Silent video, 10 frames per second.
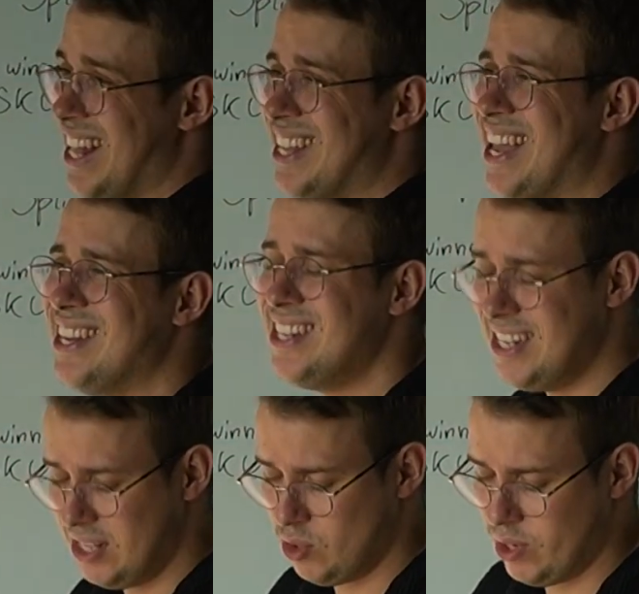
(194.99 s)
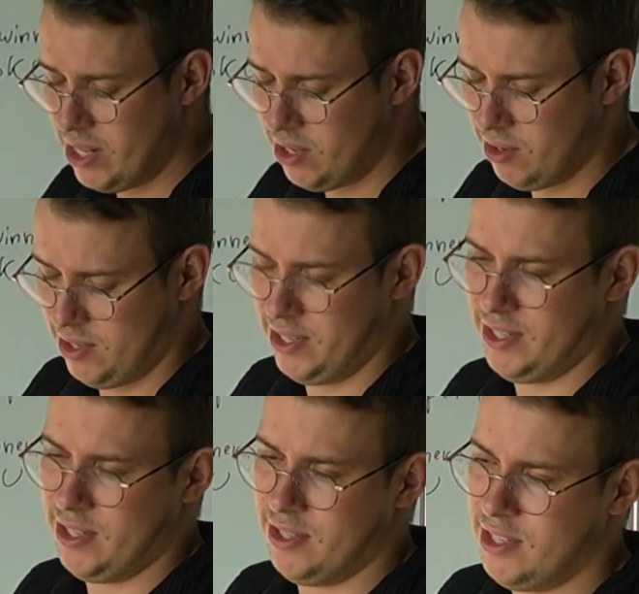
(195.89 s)
that can lead to
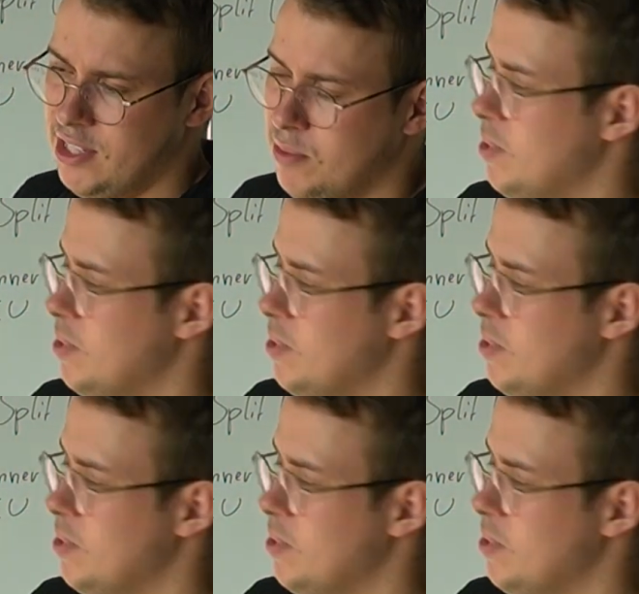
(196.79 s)
inconsistencies,